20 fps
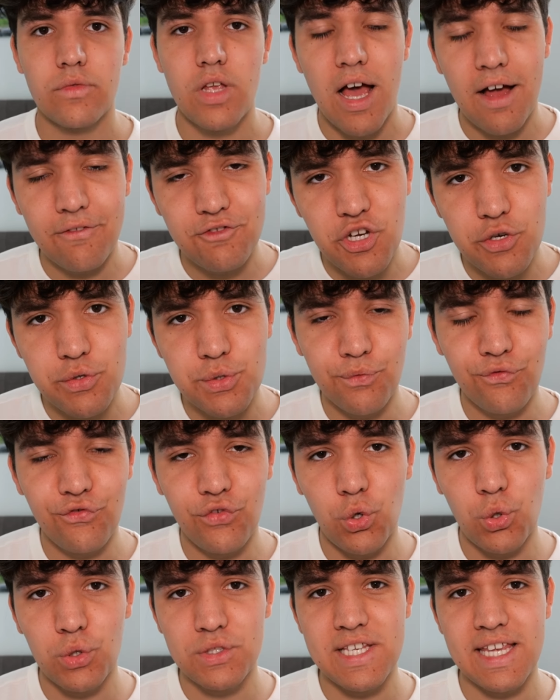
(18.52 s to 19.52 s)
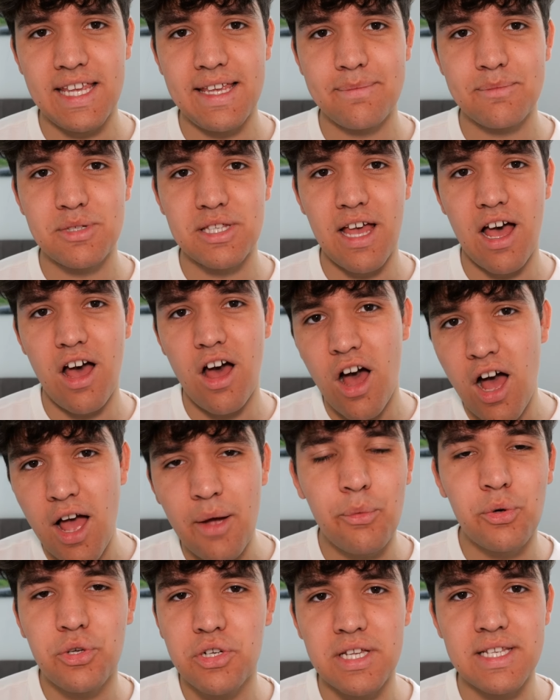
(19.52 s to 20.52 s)
I've chosen 4 teams that I
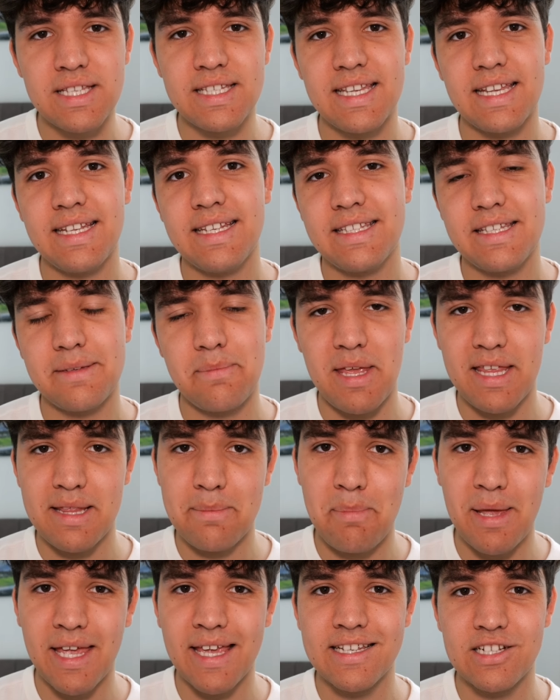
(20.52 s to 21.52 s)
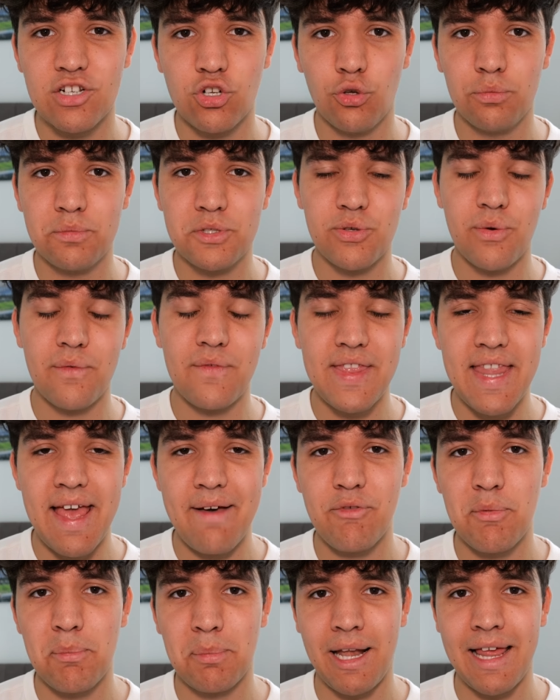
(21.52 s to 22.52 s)
would consider to be the biggest clubs to have
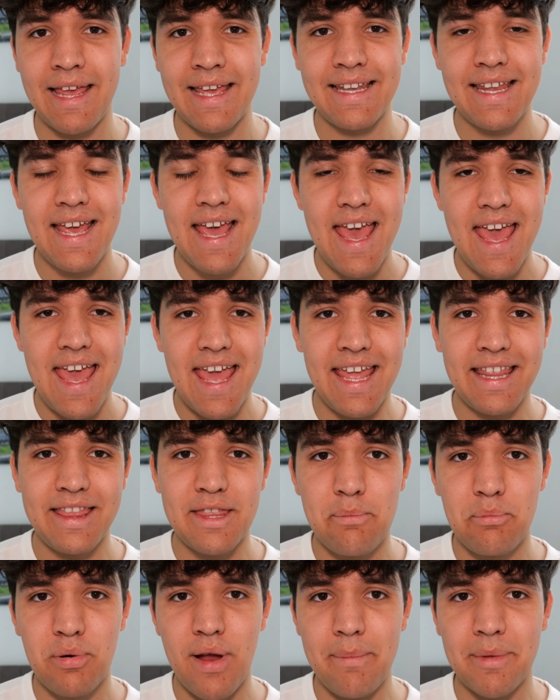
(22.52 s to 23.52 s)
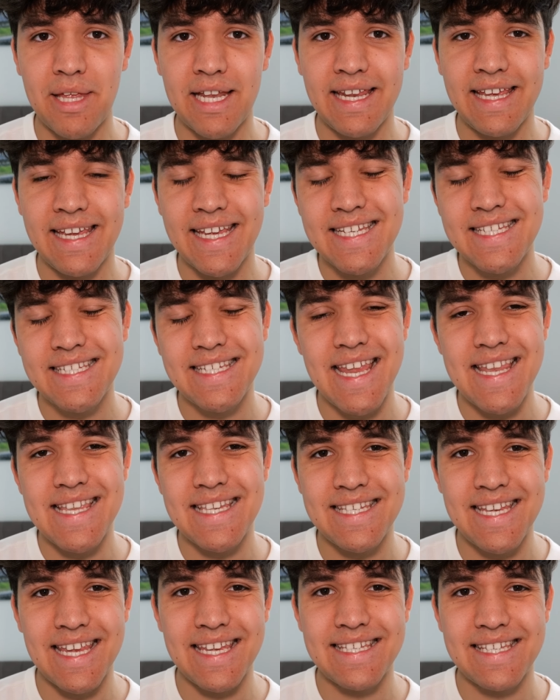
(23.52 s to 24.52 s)
never played in the Premier League
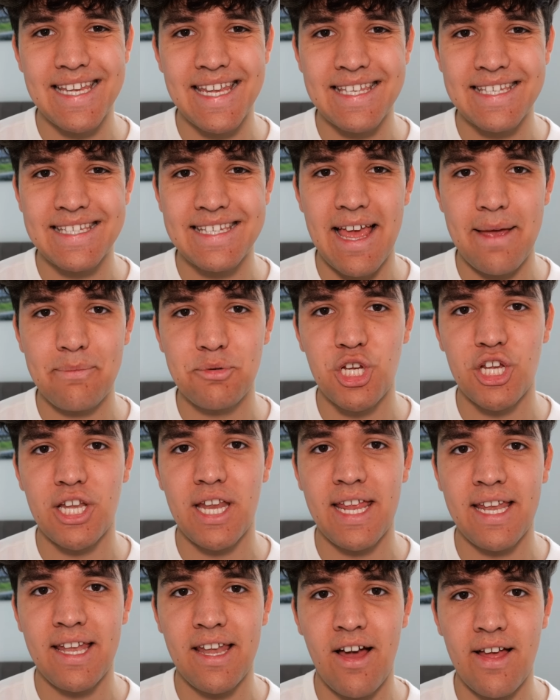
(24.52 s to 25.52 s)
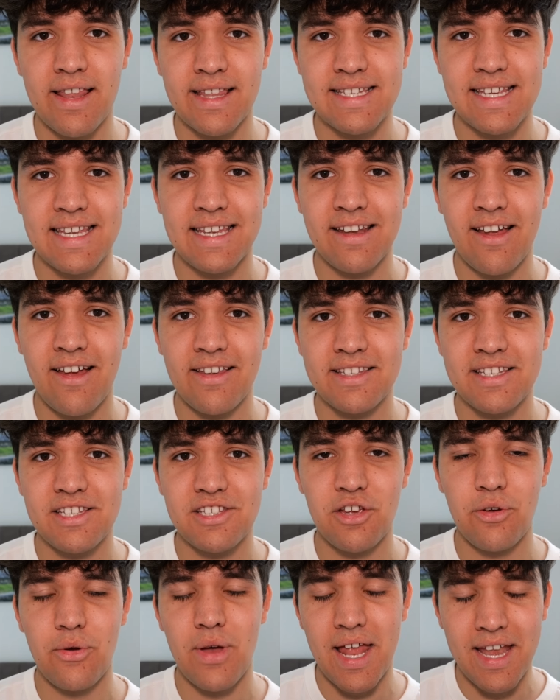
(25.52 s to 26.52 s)
since its inception in
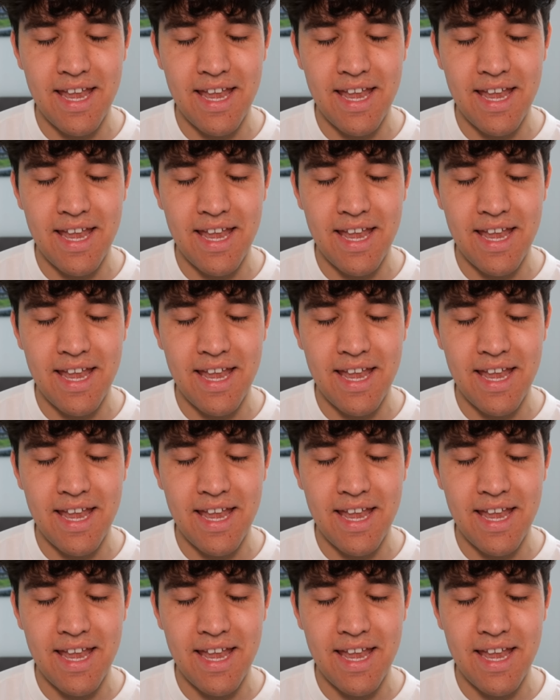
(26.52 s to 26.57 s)
1992.